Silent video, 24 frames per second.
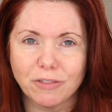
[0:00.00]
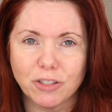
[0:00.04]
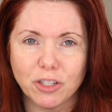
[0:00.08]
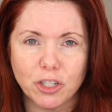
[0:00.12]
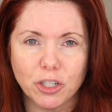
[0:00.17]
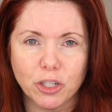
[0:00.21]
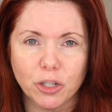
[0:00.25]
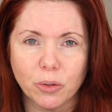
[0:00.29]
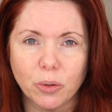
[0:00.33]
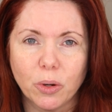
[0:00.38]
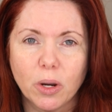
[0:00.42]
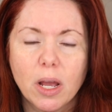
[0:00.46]
to
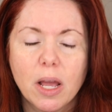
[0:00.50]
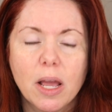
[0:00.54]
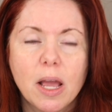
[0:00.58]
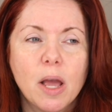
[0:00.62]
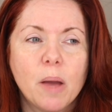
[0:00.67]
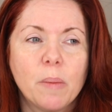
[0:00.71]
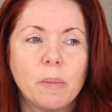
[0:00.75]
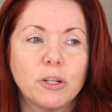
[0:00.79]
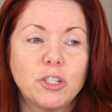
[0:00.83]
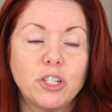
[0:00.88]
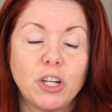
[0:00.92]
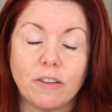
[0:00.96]
do,
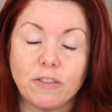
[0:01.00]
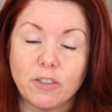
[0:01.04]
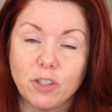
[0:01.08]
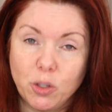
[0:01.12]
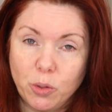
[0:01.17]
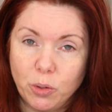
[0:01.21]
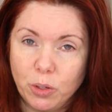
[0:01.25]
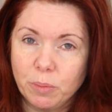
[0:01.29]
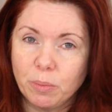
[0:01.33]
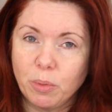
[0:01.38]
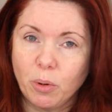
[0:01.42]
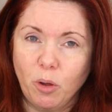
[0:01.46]
but you have to
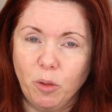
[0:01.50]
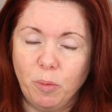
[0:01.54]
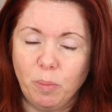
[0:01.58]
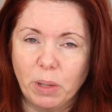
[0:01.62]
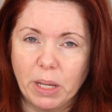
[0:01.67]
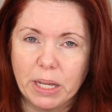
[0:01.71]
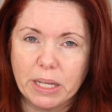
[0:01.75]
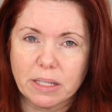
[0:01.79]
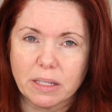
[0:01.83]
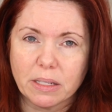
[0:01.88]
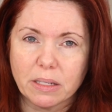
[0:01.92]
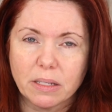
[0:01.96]
do it in both
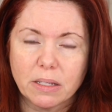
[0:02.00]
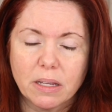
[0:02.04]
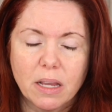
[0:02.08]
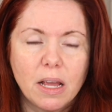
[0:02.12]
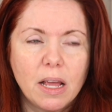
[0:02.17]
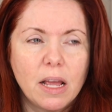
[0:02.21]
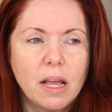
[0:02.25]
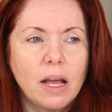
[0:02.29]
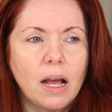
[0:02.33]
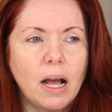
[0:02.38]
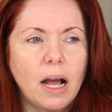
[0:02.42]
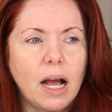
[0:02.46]
places.
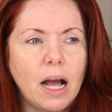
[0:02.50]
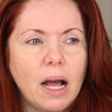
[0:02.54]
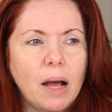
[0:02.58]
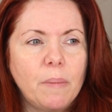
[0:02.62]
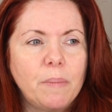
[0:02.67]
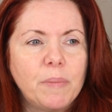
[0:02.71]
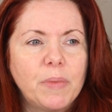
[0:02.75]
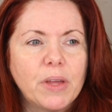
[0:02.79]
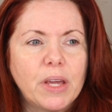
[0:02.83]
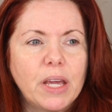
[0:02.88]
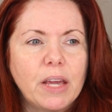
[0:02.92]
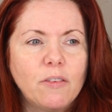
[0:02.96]

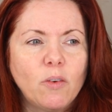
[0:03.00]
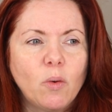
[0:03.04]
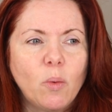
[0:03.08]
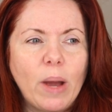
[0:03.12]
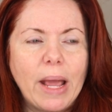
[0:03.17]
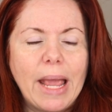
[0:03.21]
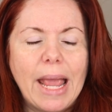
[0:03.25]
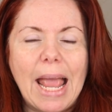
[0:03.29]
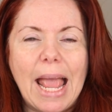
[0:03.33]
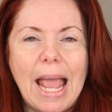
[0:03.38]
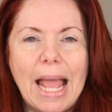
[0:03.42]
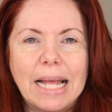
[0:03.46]
The
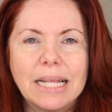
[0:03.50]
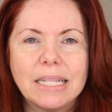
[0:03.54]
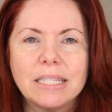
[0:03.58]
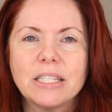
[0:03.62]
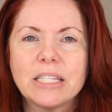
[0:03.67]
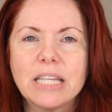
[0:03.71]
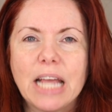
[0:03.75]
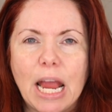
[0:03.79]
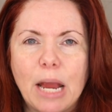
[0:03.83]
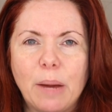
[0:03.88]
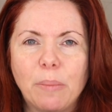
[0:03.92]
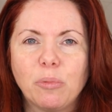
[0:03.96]
giveaway
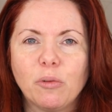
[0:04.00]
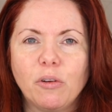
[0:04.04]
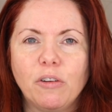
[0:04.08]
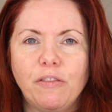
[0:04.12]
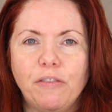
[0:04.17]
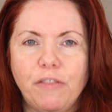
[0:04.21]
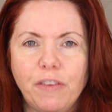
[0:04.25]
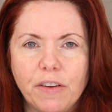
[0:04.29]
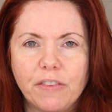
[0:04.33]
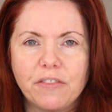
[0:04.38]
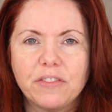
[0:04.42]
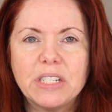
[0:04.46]
ends April
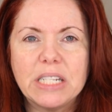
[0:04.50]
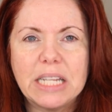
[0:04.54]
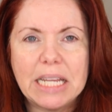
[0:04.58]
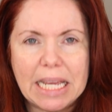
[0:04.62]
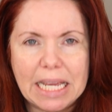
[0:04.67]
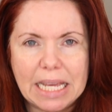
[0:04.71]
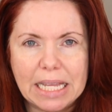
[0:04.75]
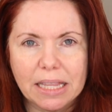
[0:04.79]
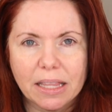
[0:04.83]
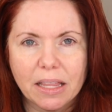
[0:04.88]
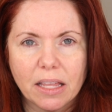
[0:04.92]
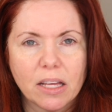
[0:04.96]

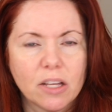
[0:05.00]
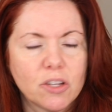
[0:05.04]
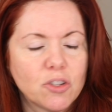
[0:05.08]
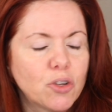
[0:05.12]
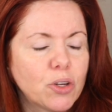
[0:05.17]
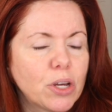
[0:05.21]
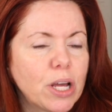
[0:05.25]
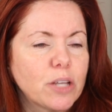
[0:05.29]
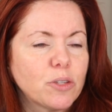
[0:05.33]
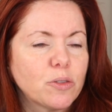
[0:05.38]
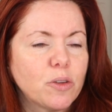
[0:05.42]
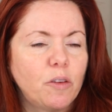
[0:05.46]
15th, so
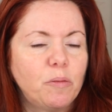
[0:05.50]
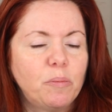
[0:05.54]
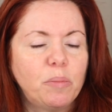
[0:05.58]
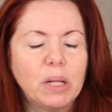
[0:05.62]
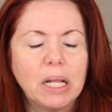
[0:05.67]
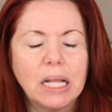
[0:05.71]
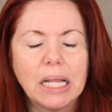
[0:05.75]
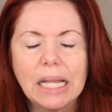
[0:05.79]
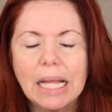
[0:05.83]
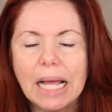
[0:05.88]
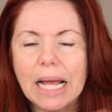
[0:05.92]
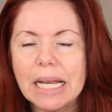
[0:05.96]
you guys will have
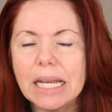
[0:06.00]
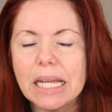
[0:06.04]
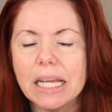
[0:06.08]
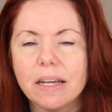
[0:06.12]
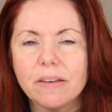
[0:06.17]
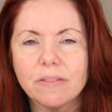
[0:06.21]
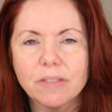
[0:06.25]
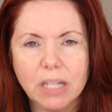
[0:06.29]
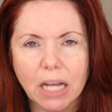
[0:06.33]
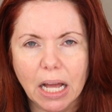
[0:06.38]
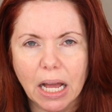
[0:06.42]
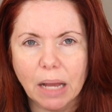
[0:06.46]
plenty
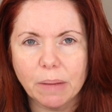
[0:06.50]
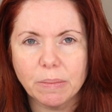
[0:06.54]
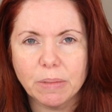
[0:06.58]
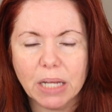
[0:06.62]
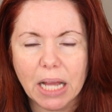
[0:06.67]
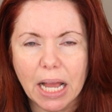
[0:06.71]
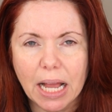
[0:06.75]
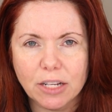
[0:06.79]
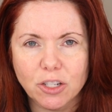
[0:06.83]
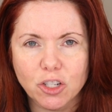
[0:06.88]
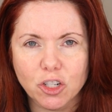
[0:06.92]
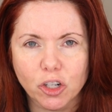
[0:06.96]
of time
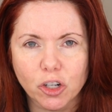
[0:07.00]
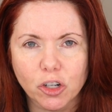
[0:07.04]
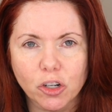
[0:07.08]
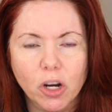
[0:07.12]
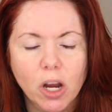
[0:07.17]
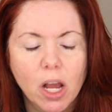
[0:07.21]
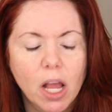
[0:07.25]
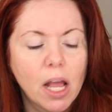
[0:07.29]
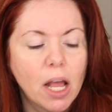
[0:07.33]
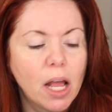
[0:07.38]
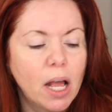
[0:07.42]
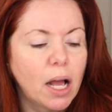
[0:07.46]
to enter.
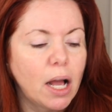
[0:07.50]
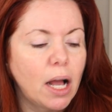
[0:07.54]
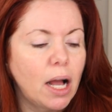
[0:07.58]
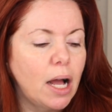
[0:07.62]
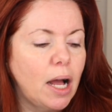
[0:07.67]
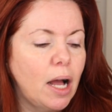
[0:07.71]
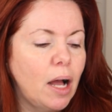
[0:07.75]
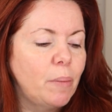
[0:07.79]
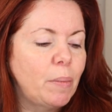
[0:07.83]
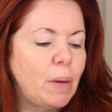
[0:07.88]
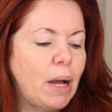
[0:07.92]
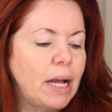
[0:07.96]

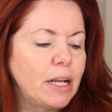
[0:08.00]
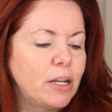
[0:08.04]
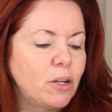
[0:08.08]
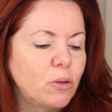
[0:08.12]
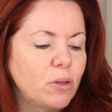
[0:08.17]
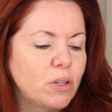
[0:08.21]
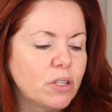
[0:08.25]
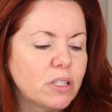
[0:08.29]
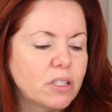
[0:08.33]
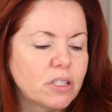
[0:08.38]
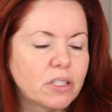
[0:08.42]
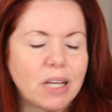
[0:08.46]
I know
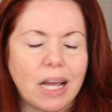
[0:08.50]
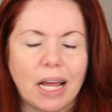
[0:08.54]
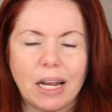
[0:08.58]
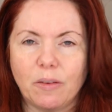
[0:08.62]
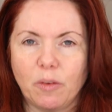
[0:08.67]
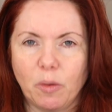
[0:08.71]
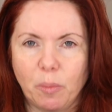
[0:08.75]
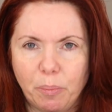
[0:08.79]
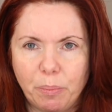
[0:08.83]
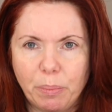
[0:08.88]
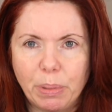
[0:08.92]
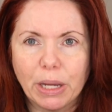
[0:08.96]
this is kind
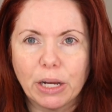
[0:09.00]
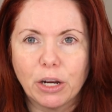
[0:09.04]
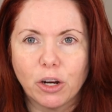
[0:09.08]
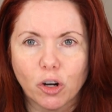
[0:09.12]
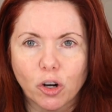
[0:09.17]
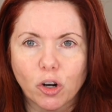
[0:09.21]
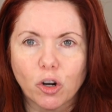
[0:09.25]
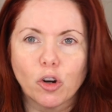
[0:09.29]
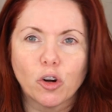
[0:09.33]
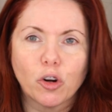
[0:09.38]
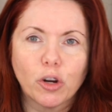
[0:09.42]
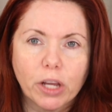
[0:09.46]
of a
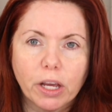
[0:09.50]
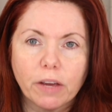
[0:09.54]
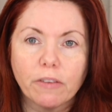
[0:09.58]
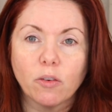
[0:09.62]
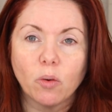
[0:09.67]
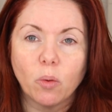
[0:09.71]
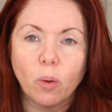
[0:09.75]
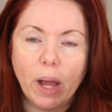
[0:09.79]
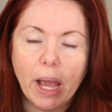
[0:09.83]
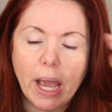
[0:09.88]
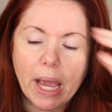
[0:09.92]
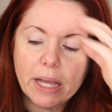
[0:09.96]
bigger
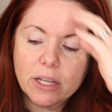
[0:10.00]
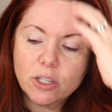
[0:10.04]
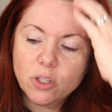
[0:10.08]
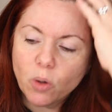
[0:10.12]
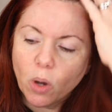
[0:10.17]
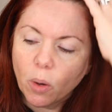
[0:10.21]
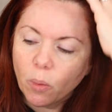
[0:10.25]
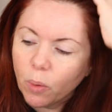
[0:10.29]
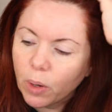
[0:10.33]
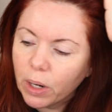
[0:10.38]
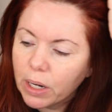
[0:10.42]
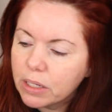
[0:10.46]
giveaway, so
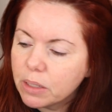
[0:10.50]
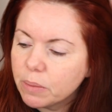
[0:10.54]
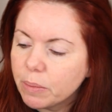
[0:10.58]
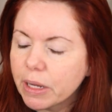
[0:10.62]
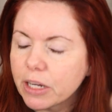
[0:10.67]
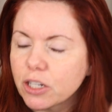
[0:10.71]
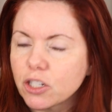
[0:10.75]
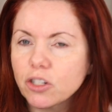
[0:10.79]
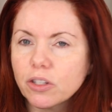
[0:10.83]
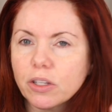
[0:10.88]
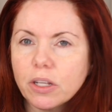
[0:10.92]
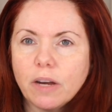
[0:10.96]
I wanted to
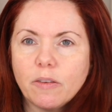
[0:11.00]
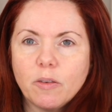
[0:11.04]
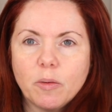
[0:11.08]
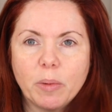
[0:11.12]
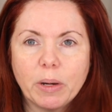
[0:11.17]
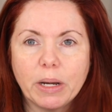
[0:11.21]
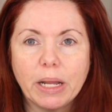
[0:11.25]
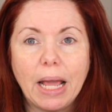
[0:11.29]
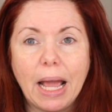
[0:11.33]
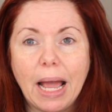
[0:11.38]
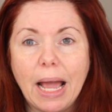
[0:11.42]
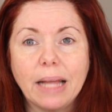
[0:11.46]
make sure that
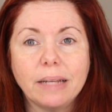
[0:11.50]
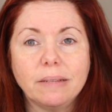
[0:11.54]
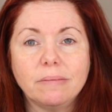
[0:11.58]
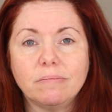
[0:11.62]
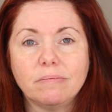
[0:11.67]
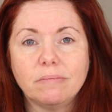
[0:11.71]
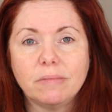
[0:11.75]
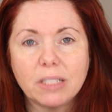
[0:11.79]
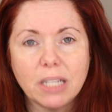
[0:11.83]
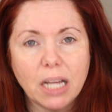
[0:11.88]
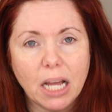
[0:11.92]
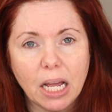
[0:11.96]
everybody had
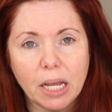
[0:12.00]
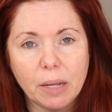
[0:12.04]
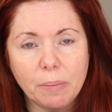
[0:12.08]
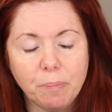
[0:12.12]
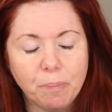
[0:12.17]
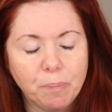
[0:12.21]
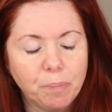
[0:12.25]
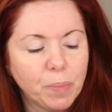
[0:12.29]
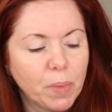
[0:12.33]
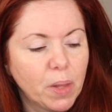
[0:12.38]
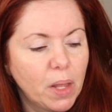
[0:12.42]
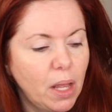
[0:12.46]
time.
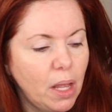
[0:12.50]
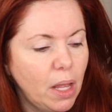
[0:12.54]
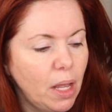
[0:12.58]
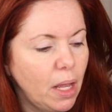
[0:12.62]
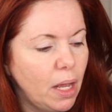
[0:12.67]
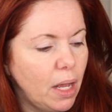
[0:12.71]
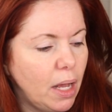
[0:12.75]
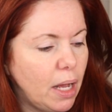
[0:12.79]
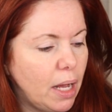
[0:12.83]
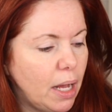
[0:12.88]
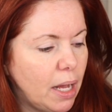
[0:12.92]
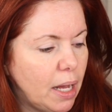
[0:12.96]

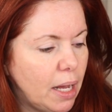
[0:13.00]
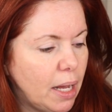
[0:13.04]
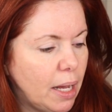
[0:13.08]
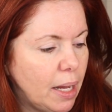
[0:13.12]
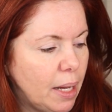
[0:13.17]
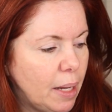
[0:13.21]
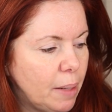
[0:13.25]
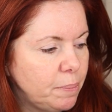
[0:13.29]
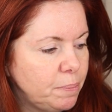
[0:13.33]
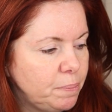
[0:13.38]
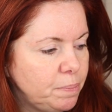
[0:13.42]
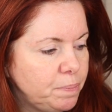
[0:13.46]

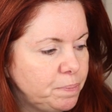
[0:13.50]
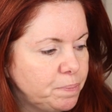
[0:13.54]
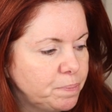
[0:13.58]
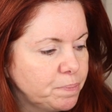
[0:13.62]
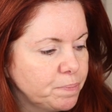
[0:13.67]
I'm